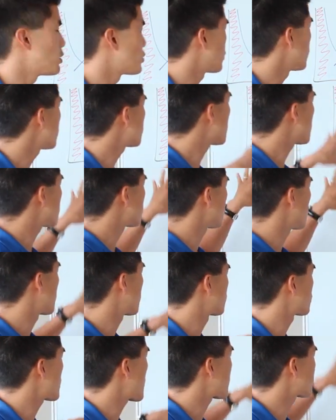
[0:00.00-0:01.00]
Those days,
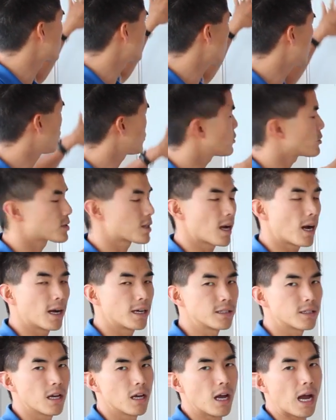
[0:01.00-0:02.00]
Michael Jackson, all those
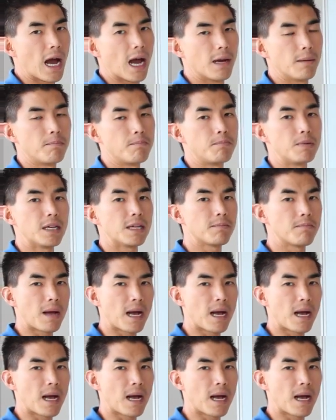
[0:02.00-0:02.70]
guys had big,